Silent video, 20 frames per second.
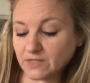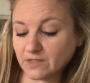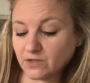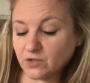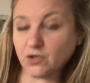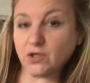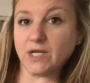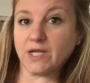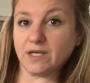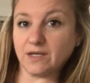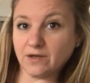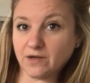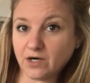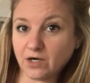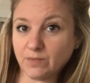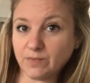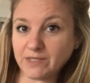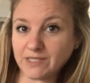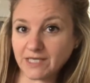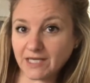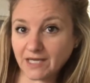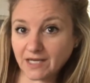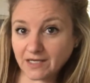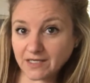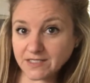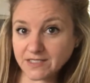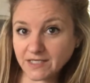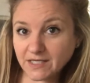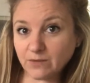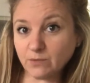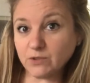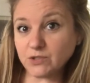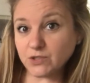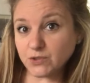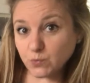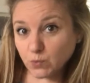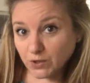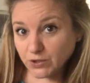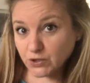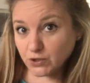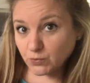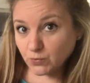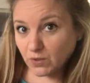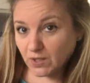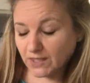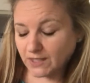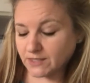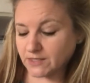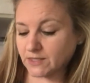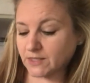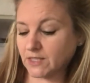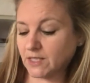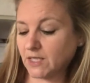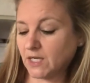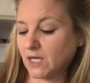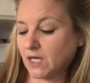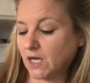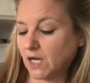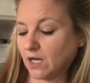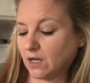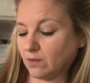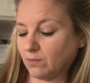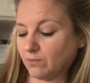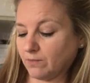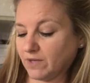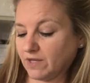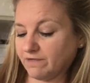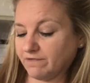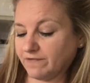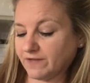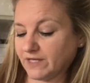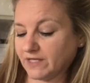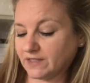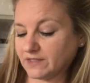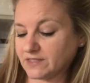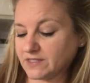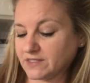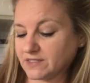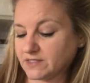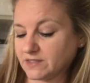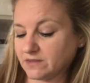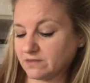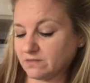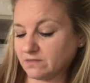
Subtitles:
creating carbon dioxide, which is what you want. If it's